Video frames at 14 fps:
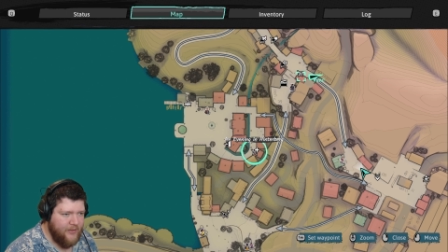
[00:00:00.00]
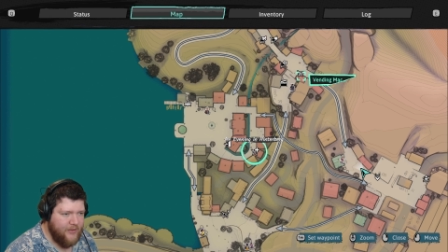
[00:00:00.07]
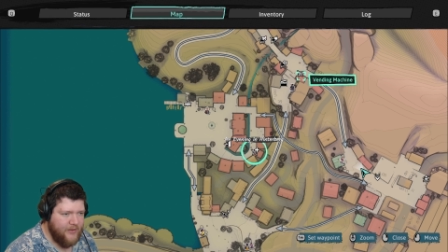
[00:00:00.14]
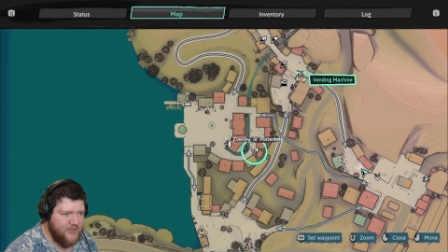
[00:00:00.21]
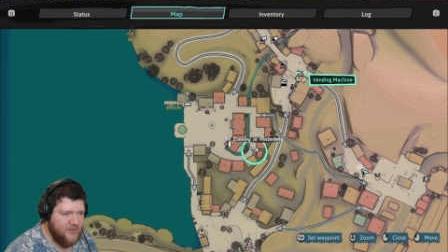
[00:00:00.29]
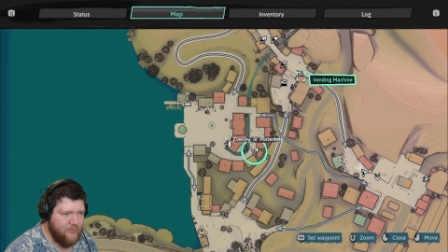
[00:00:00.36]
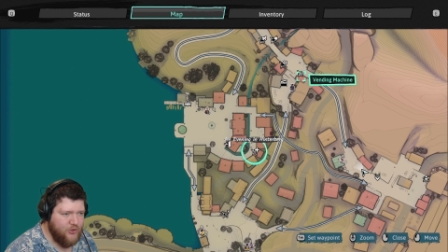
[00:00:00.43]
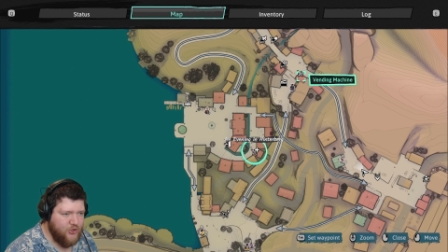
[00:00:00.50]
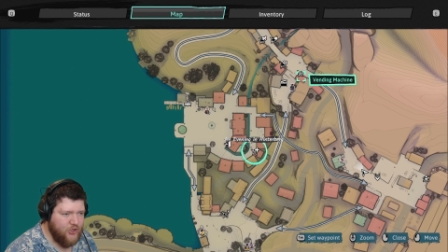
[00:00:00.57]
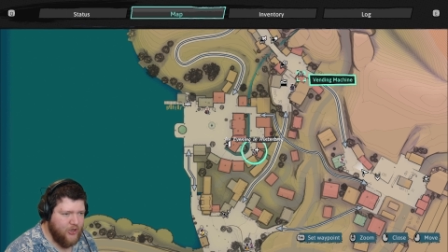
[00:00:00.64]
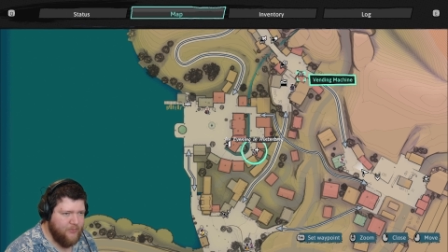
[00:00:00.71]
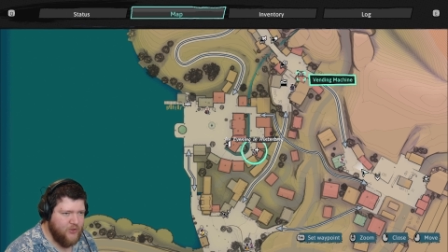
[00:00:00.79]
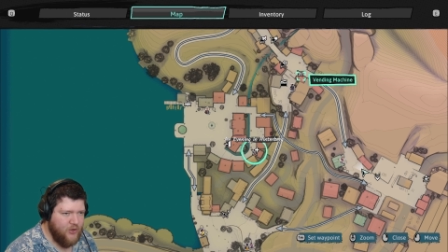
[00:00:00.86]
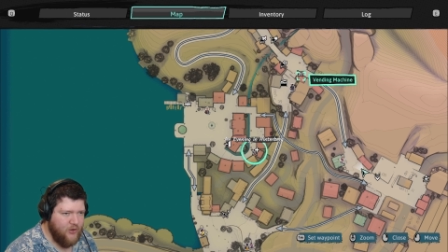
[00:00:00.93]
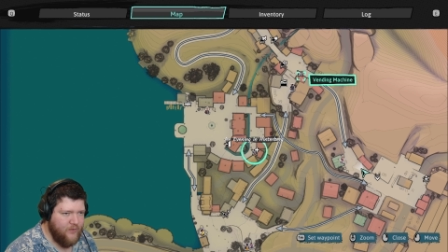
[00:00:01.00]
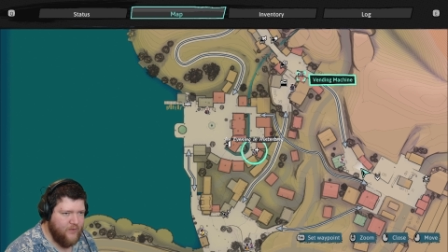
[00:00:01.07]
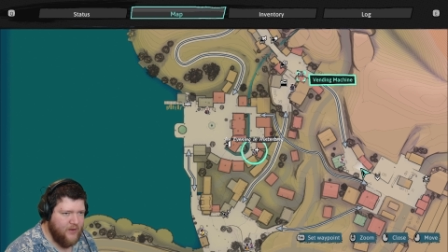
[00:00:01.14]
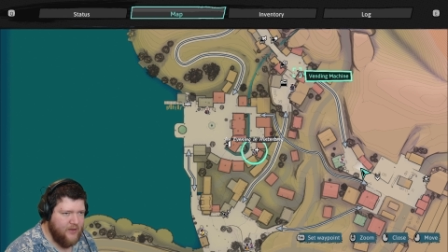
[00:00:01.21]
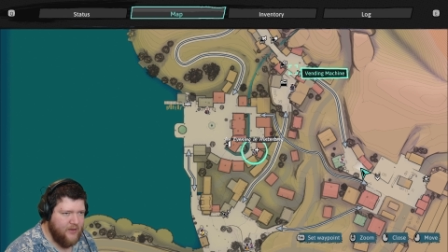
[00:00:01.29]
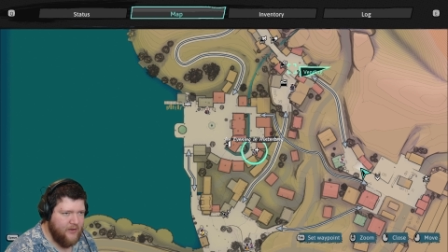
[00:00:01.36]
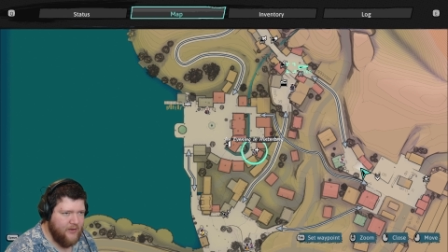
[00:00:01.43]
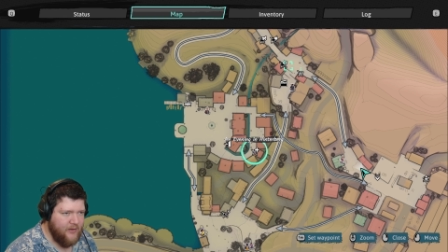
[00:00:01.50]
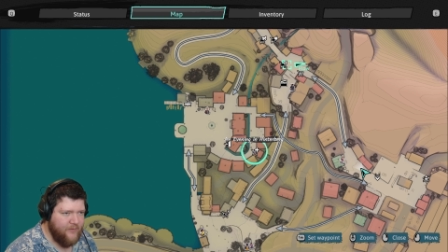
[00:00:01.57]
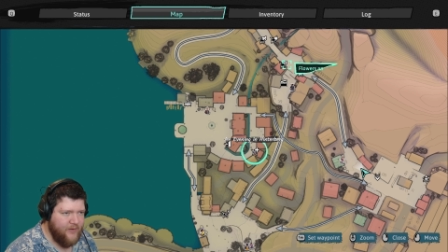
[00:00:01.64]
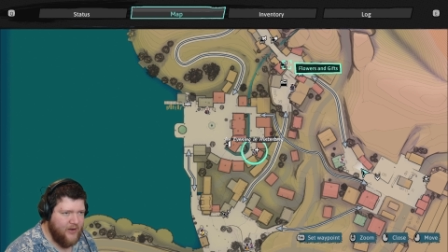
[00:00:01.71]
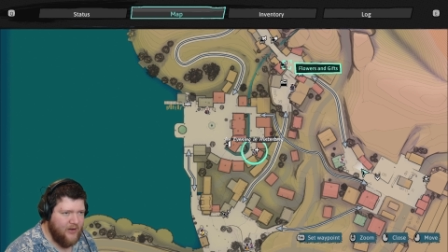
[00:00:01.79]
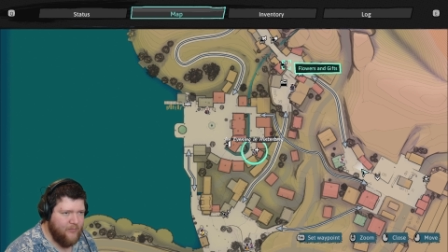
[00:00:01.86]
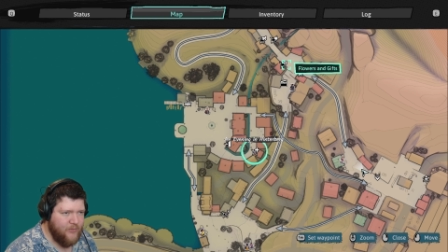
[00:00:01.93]
There's some shops over here.
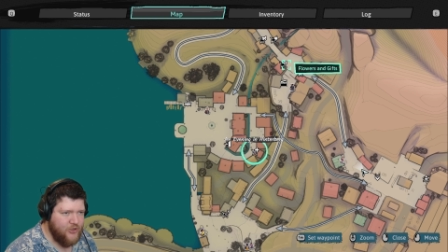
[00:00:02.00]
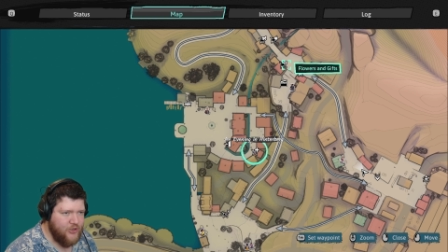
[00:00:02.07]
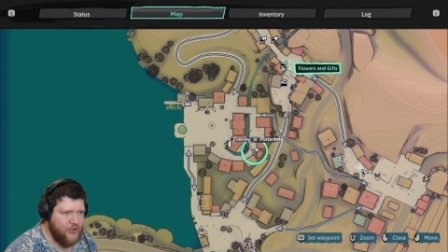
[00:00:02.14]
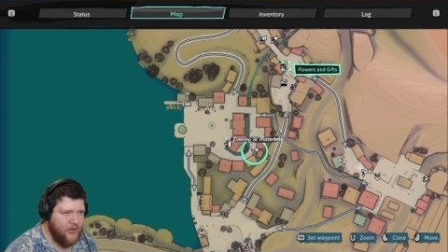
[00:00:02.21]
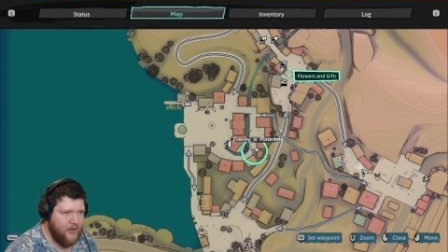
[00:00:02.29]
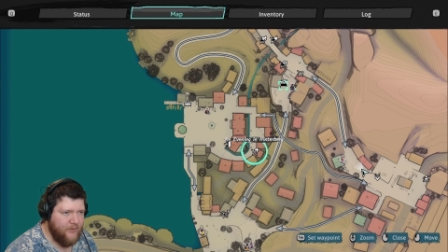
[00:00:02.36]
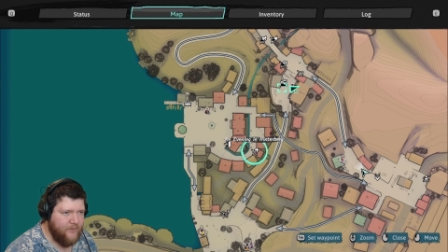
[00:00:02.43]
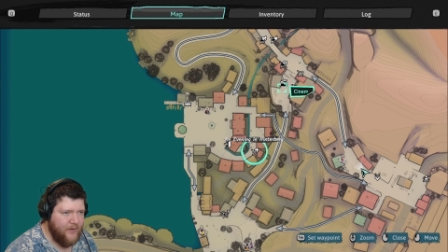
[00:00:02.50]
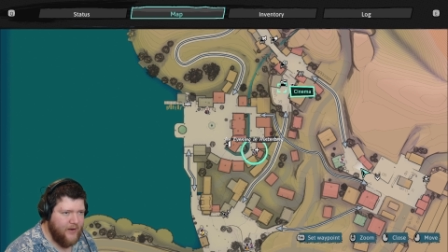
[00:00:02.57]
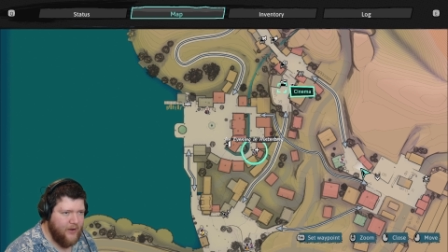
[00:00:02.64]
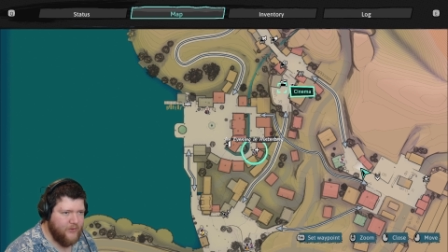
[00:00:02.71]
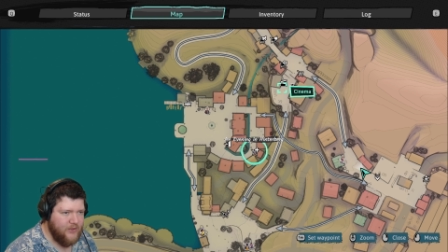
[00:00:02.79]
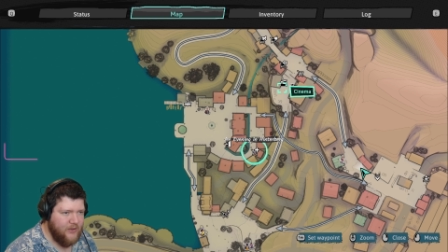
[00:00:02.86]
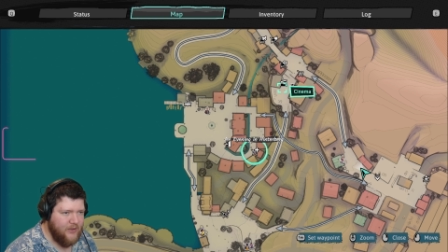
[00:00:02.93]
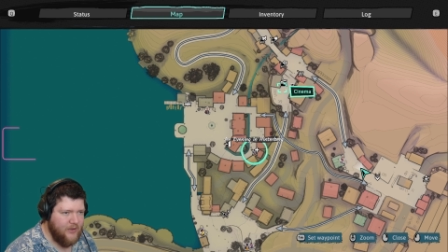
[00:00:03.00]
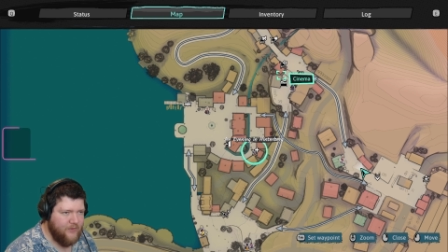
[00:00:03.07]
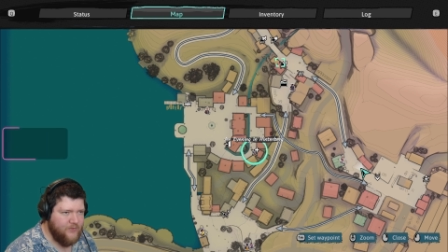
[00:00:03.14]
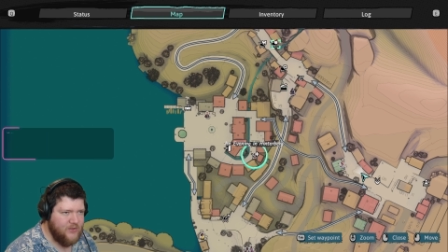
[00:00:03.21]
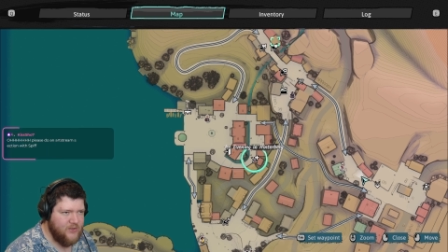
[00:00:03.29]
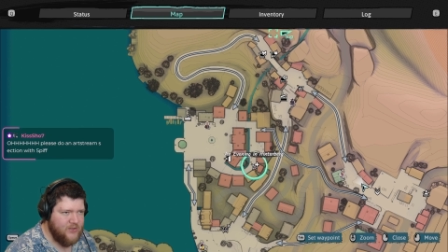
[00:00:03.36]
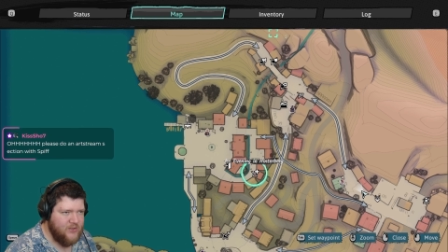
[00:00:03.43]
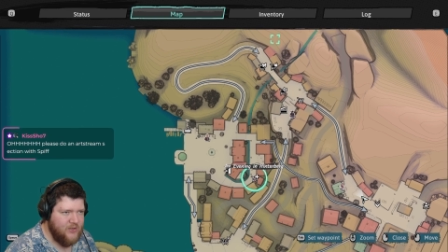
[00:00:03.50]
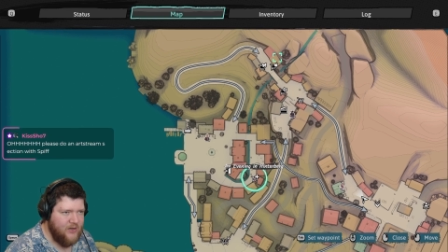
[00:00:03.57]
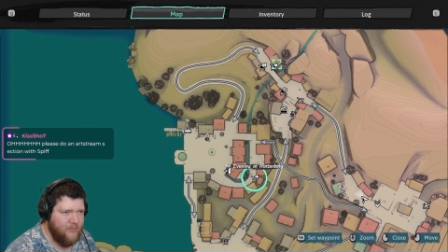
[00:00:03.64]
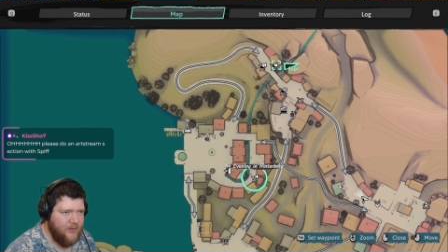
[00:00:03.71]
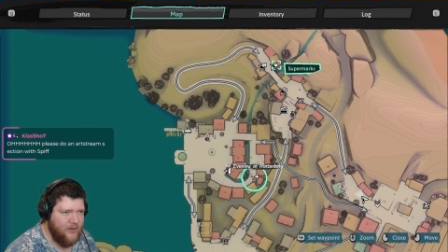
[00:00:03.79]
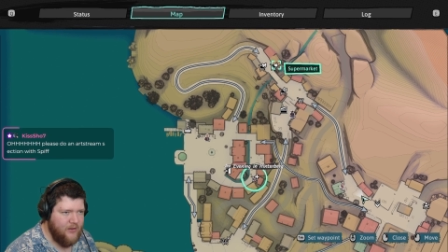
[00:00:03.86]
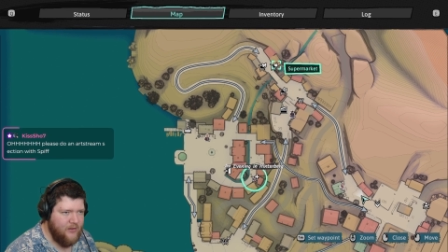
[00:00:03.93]
Vending machine, flowers and gifts,
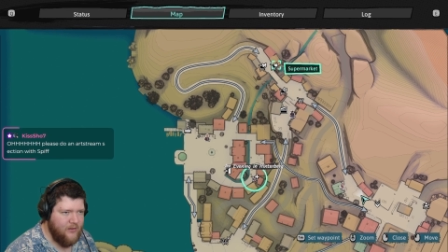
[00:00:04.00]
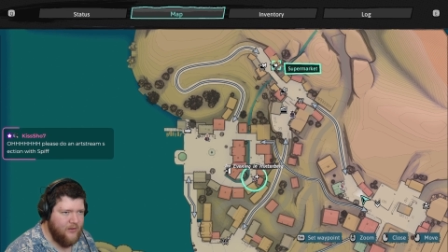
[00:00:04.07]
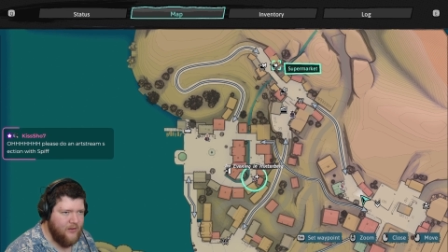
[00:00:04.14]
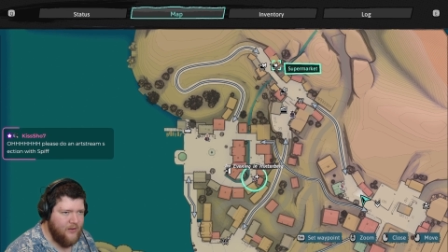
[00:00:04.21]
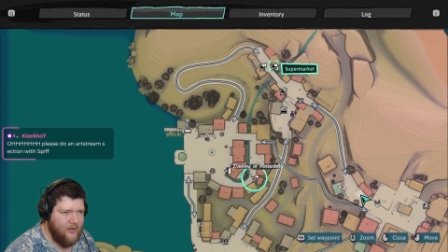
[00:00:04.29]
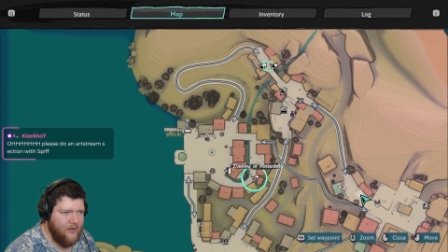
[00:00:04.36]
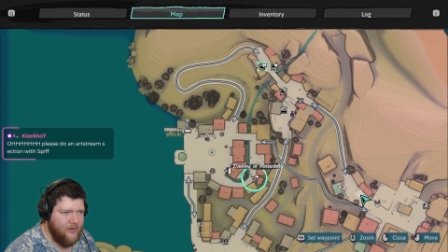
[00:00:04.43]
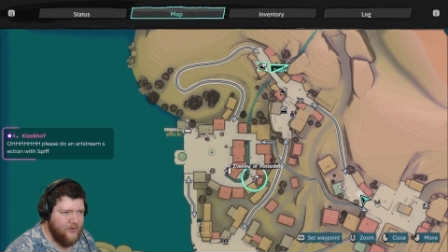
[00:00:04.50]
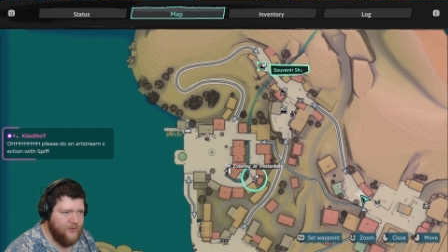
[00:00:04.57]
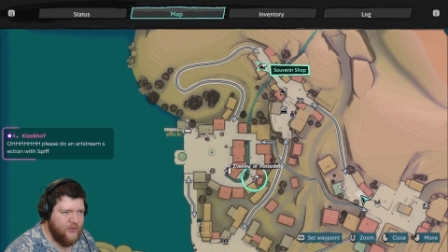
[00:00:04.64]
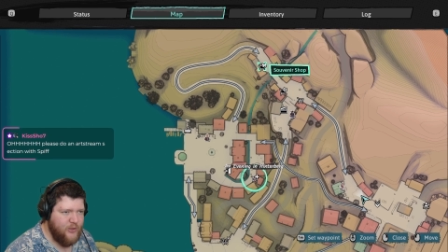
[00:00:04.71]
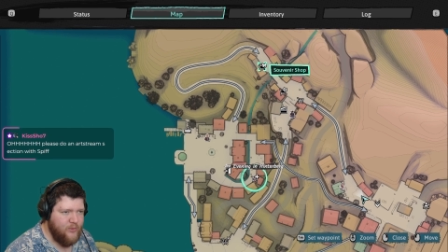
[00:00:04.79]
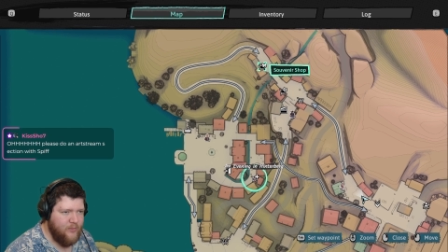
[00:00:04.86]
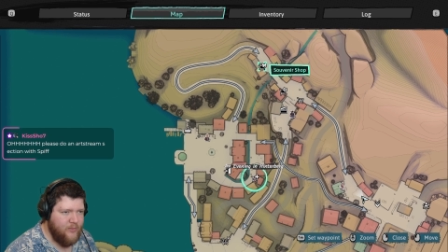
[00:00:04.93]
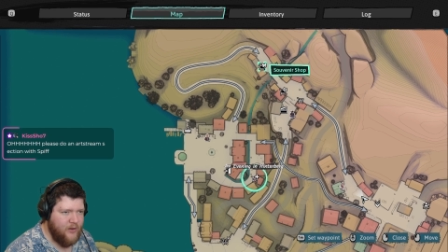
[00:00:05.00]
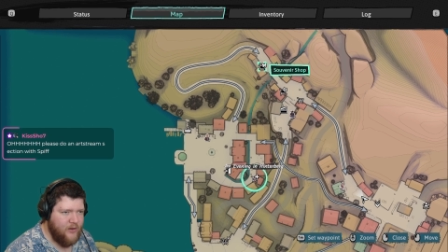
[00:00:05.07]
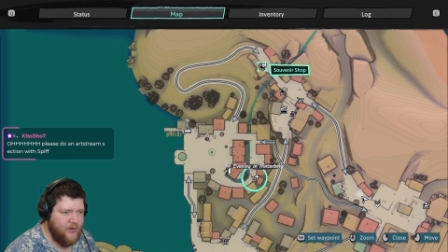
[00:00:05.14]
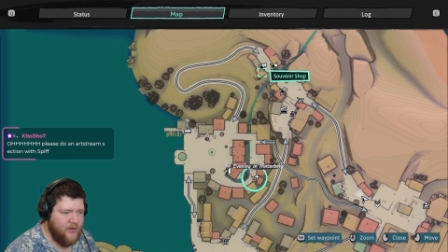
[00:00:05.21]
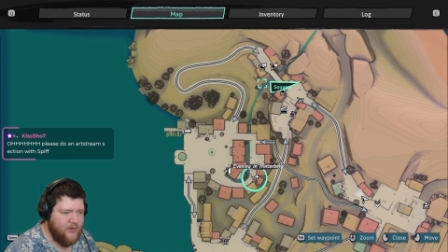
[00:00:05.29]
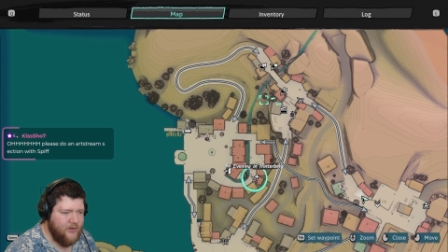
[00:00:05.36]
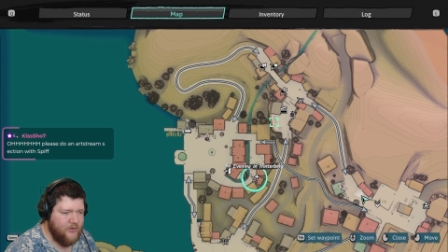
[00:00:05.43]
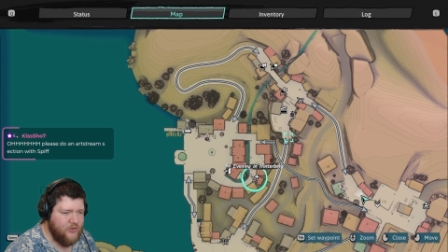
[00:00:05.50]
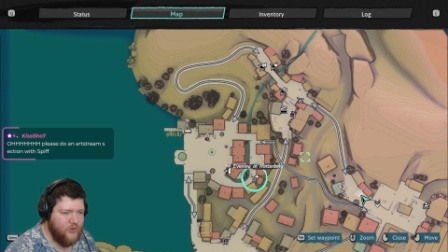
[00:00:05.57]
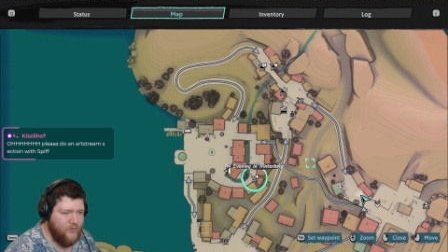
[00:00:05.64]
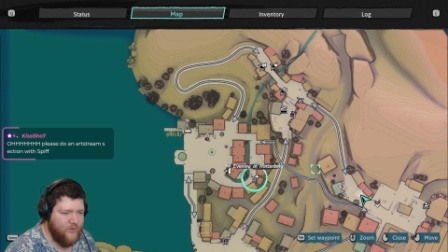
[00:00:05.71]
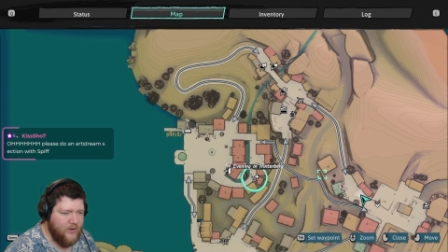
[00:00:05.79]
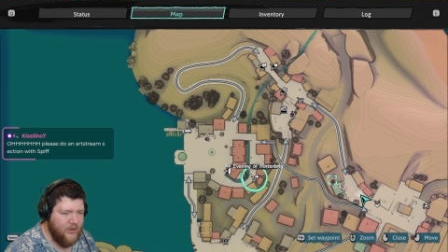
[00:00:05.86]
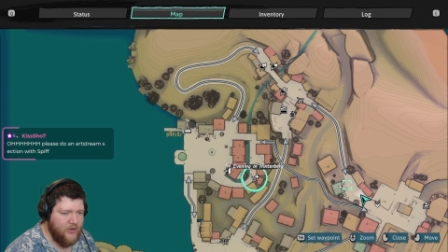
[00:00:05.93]
cinema, supermarket,
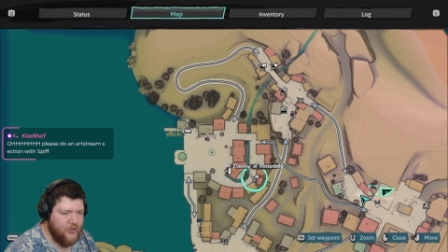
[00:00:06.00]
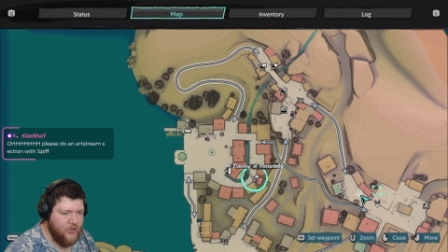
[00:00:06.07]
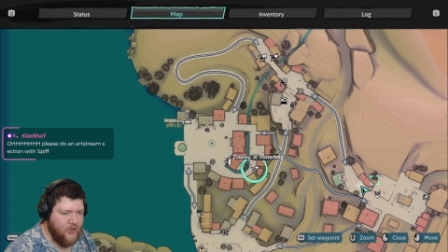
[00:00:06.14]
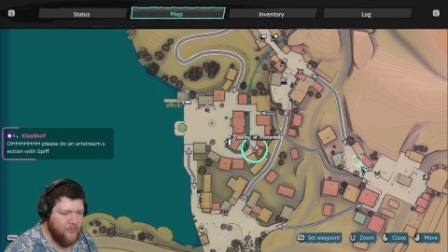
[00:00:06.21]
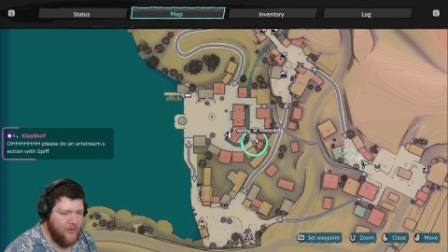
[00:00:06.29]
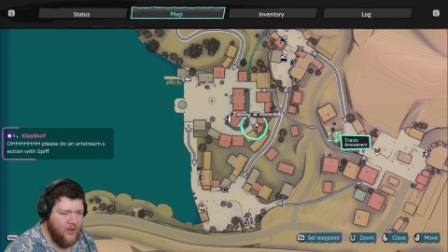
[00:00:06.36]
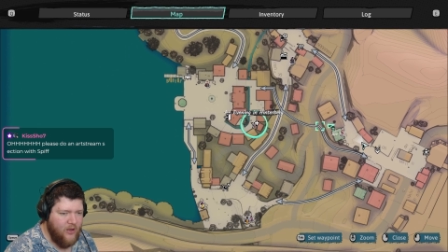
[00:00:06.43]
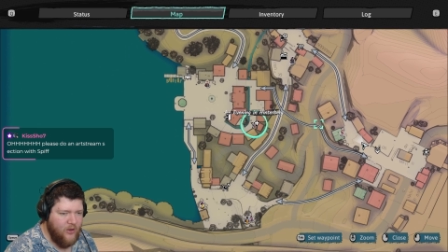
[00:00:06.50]
souvenir shop.